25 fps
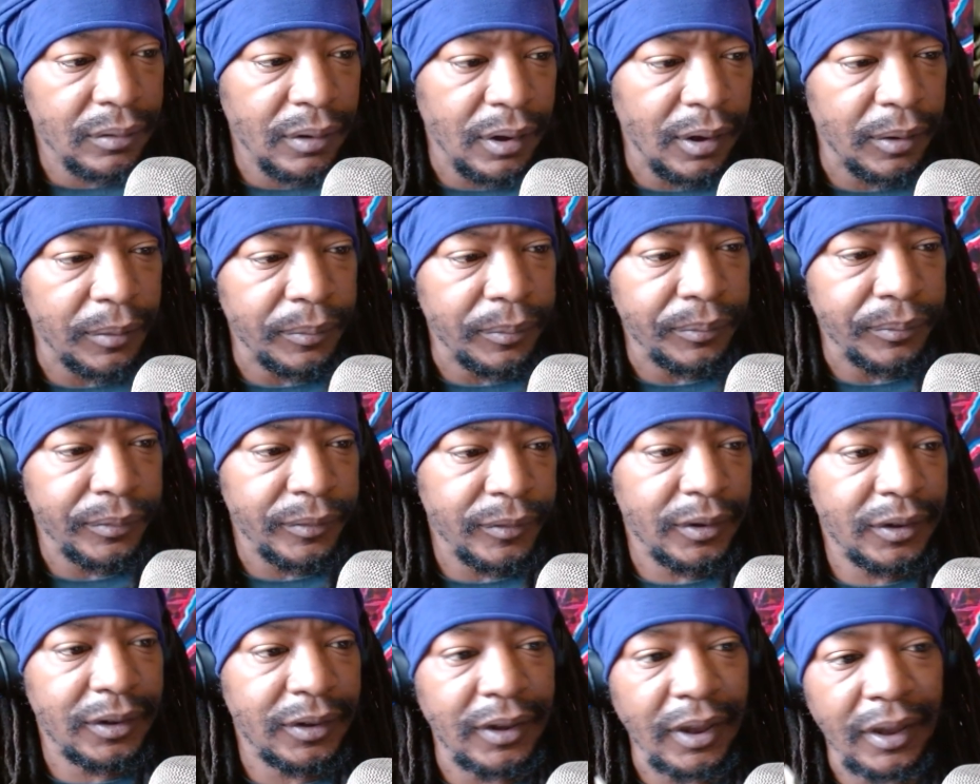Um,
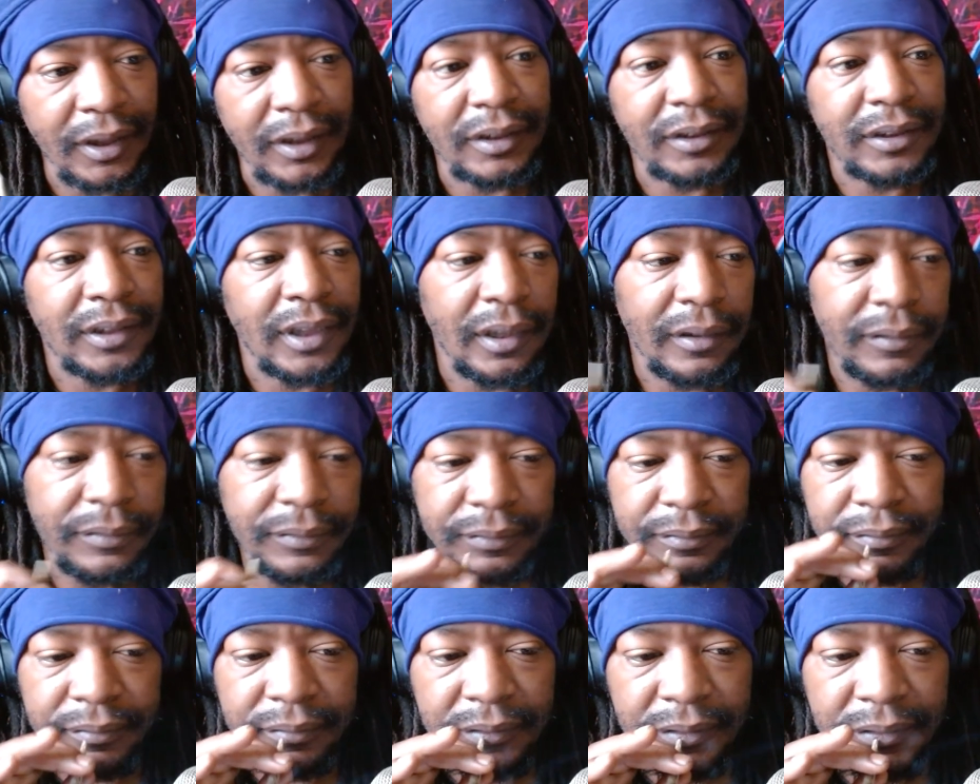studies
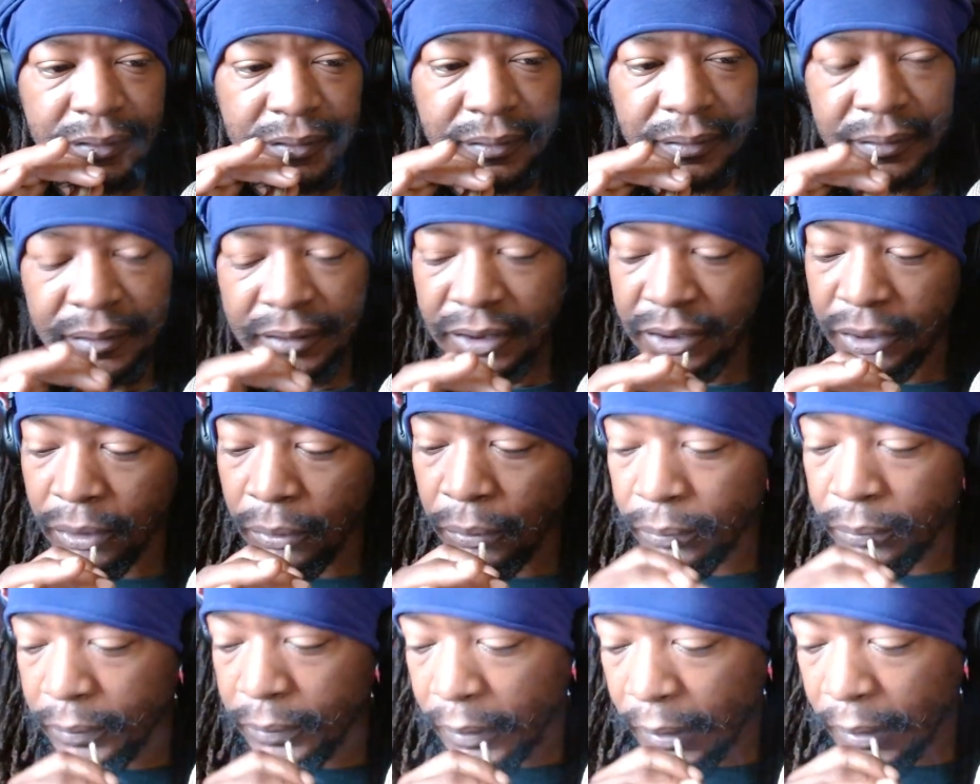have
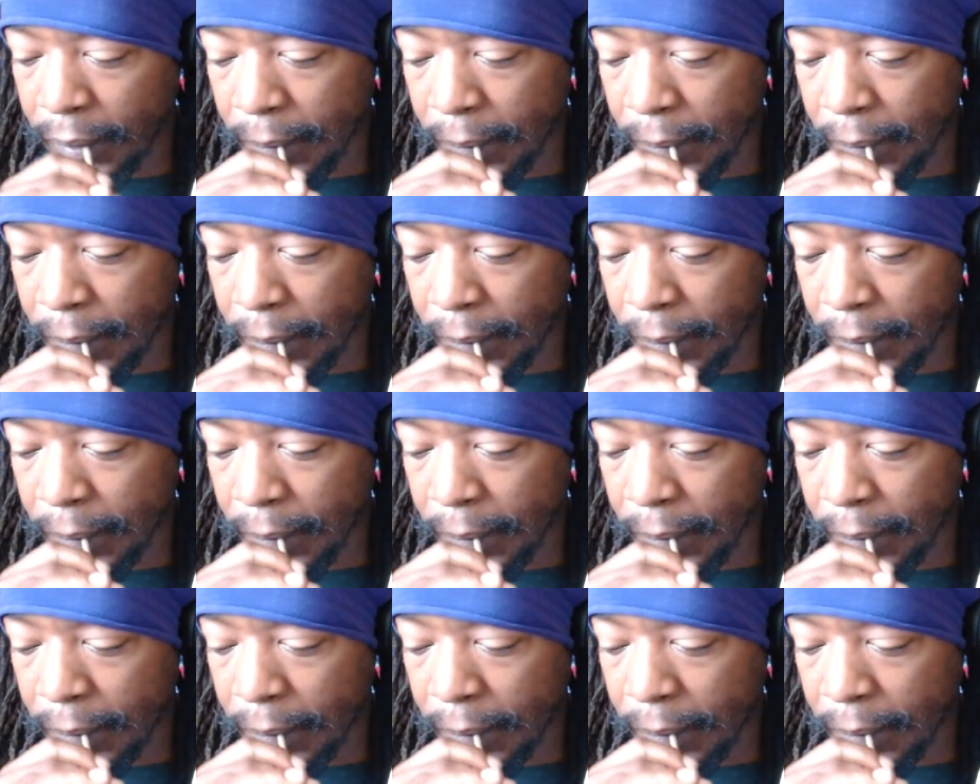shown.